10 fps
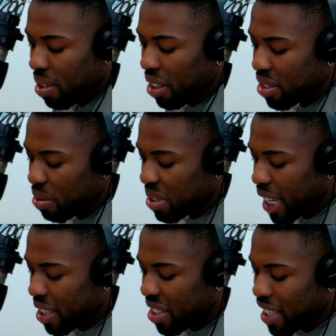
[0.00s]
So on
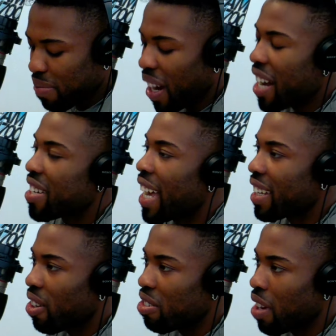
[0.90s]
Tuesday, the Jets fired the
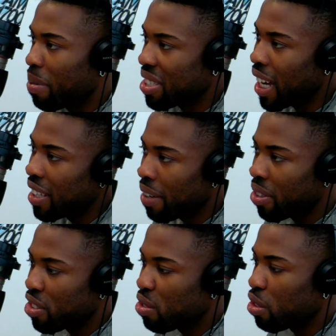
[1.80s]
head coach Robert Saleh
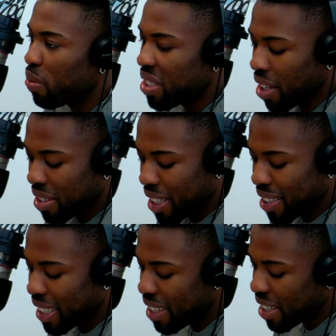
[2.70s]
after a 2-3 start to
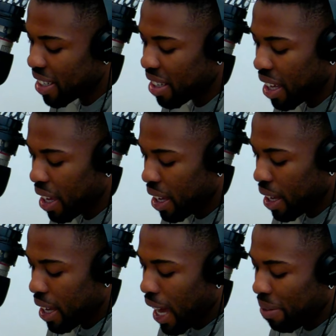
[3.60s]
the season,
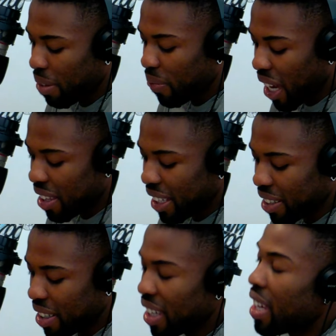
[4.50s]
after
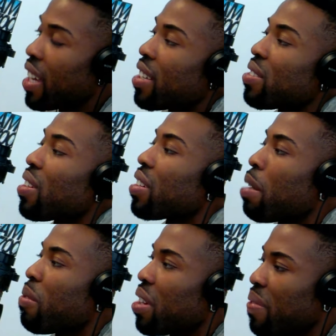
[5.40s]
failing
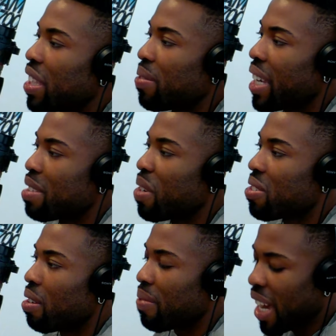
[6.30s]
to come up with a victory against the
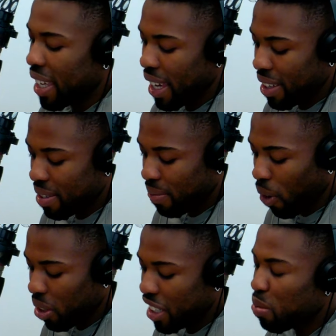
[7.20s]
Minnesota Vikings,
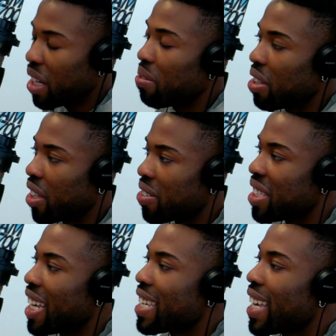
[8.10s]
falling
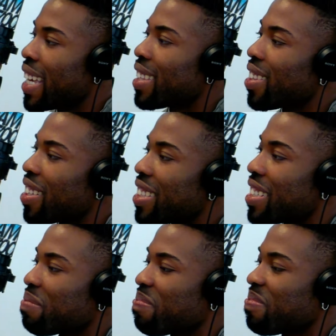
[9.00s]
23-13 in
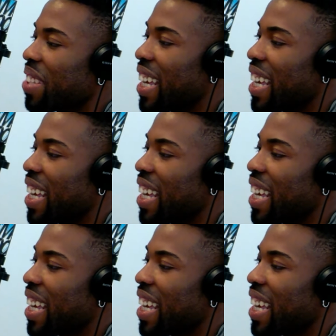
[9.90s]
London.